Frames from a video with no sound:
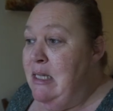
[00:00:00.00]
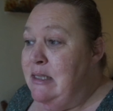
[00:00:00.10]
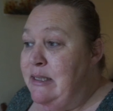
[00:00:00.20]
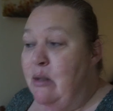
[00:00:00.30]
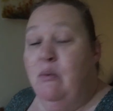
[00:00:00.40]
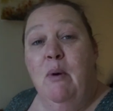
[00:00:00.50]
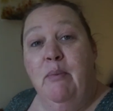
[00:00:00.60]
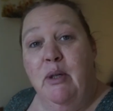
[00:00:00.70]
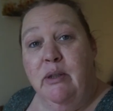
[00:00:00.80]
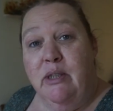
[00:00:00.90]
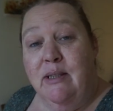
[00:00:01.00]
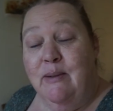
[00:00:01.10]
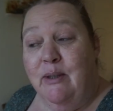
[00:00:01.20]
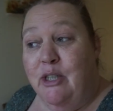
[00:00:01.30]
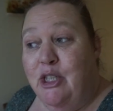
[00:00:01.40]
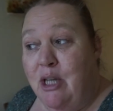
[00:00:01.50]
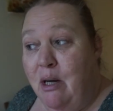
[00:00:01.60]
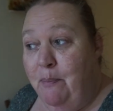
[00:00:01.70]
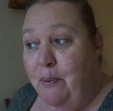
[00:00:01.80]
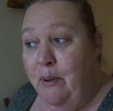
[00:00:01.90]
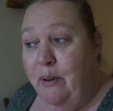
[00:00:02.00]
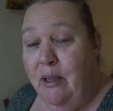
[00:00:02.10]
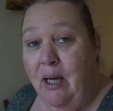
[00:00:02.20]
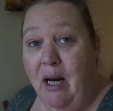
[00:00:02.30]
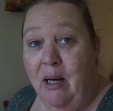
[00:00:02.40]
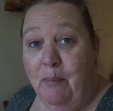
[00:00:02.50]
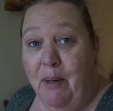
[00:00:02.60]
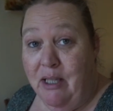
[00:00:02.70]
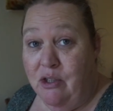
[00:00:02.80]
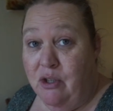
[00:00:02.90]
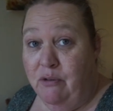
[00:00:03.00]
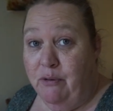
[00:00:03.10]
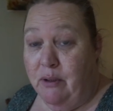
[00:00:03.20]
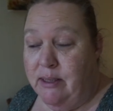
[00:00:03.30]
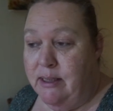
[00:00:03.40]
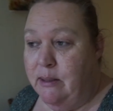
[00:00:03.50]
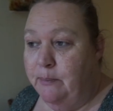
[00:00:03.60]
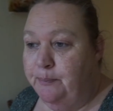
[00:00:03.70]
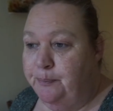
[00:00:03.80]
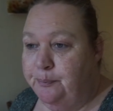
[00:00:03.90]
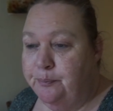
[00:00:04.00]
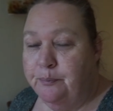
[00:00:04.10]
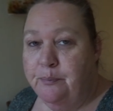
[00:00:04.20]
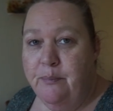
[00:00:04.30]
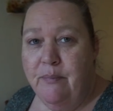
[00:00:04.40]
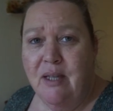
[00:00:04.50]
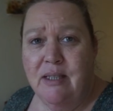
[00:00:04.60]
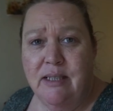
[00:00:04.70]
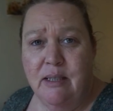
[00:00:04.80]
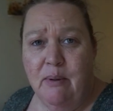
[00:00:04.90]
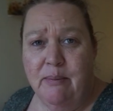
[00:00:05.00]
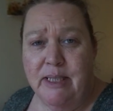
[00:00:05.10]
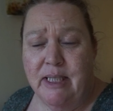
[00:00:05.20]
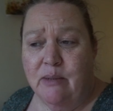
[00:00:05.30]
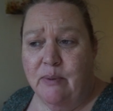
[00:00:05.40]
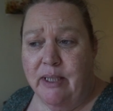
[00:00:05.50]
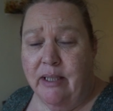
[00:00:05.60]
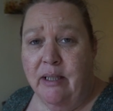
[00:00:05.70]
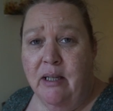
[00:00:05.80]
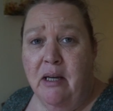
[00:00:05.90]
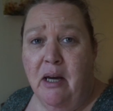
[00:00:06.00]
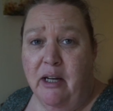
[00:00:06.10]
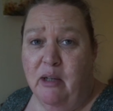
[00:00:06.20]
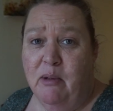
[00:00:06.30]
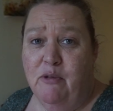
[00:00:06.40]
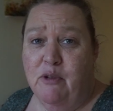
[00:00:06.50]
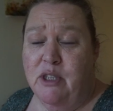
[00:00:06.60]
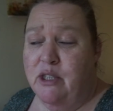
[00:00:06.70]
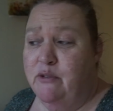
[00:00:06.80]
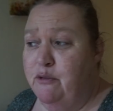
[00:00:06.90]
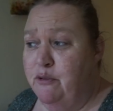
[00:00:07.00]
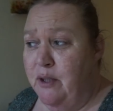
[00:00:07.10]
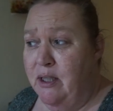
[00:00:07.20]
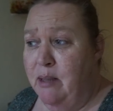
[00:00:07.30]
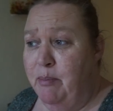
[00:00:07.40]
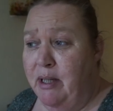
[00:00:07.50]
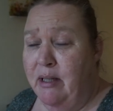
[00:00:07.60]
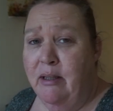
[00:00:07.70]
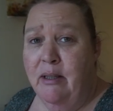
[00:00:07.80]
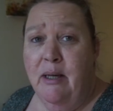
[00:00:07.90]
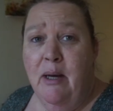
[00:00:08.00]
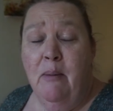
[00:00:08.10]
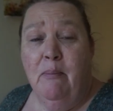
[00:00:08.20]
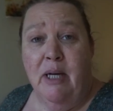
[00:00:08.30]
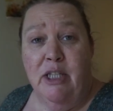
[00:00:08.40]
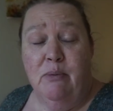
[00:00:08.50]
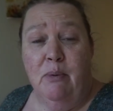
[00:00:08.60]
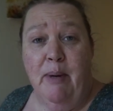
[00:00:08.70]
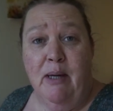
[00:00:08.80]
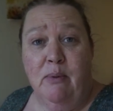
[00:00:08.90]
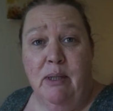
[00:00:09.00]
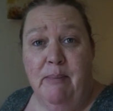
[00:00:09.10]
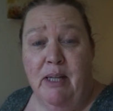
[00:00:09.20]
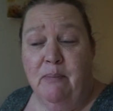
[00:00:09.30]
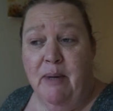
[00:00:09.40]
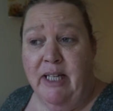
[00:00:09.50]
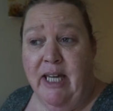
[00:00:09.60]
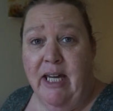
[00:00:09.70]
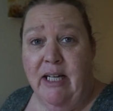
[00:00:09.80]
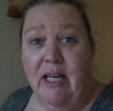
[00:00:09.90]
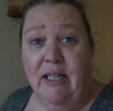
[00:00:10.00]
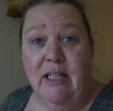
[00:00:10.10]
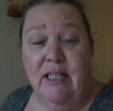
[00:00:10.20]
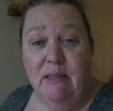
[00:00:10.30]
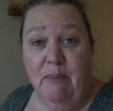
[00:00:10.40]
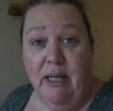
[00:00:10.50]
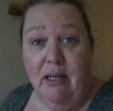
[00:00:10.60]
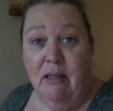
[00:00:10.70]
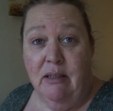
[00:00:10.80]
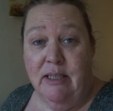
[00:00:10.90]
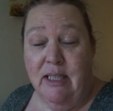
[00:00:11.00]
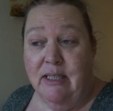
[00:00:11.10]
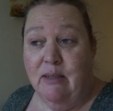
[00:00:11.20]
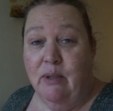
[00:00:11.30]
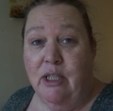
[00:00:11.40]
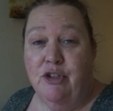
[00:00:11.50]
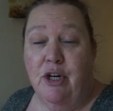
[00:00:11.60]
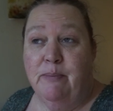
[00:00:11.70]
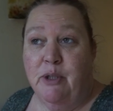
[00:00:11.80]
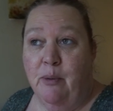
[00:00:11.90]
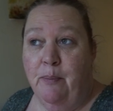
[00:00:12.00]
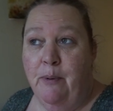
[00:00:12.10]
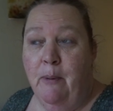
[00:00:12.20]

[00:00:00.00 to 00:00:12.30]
So what we're going to do is we're going to shop our pantry first, see where we stand with that. I know my fridge is fairly bare. Mind you, we're back with the milkman again, and it is a bank holiday, so he dropped up